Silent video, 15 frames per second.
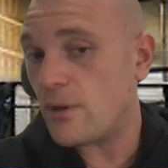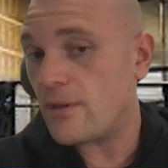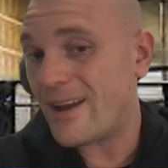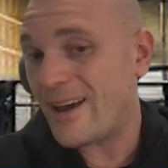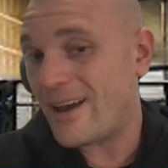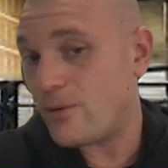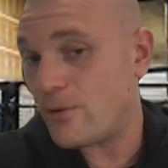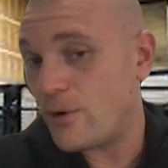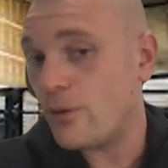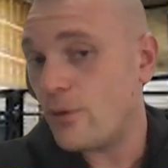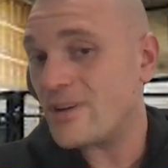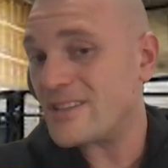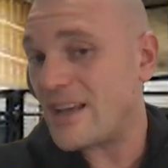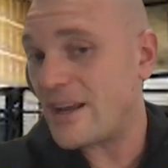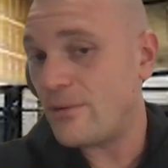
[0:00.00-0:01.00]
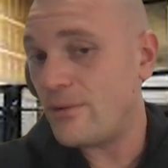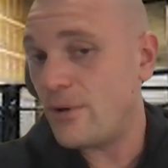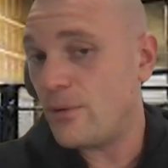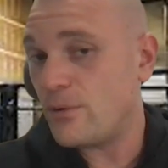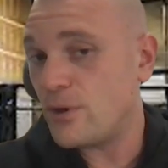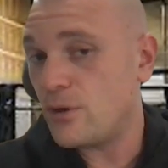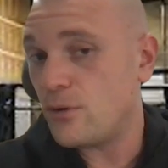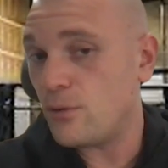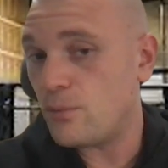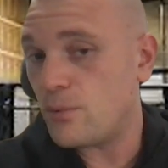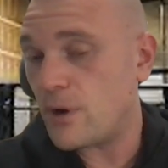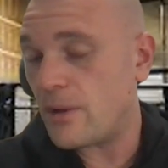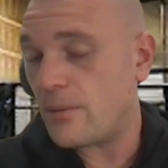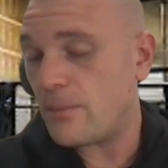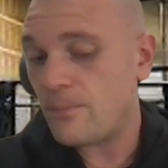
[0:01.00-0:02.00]
with, and I don't know because I don't know you,
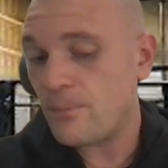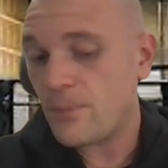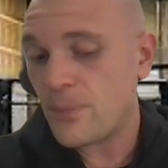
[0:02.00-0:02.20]
but